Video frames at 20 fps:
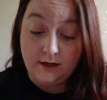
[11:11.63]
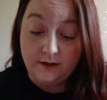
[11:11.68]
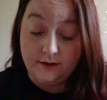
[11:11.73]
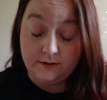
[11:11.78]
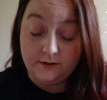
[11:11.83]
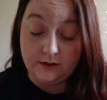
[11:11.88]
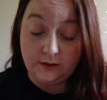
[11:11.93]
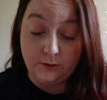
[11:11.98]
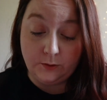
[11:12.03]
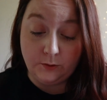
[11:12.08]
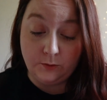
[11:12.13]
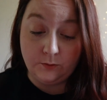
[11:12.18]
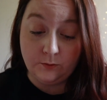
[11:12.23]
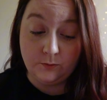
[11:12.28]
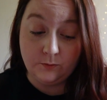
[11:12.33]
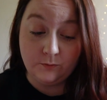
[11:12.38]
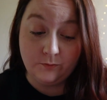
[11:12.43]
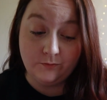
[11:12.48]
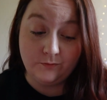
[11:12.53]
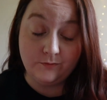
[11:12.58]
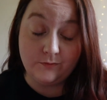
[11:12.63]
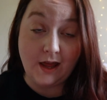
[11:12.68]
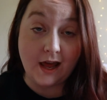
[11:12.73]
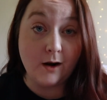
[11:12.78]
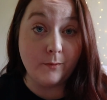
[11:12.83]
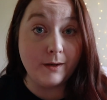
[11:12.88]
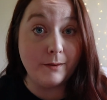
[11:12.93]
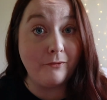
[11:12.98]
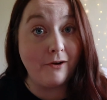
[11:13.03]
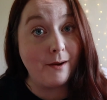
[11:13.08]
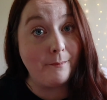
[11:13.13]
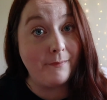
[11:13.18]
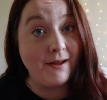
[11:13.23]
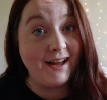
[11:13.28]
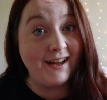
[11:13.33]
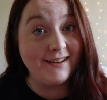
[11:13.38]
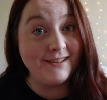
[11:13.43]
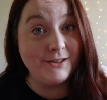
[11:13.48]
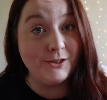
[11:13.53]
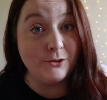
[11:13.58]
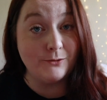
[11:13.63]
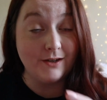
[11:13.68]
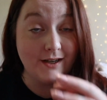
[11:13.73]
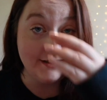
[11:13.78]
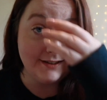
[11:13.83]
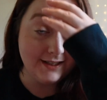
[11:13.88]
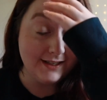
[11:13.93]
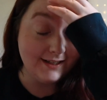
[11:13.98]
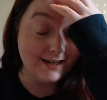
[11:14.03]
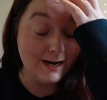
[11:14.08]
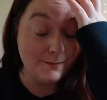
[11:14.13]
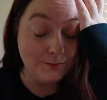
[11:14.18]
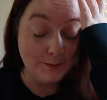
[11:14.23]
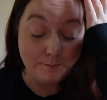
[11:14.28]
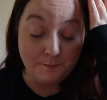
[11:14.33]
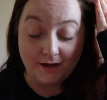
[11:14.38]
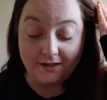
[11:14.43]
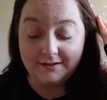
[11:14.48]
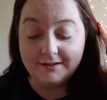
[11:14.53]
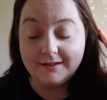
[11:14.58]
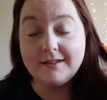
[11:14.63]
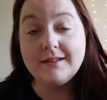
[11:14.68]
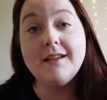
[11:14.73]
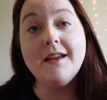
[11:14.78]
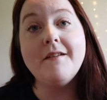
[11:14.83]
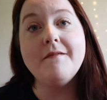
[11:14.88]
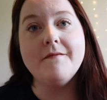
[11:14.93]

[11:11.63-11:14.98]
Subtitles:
So that'll be brought back to us in a couple months.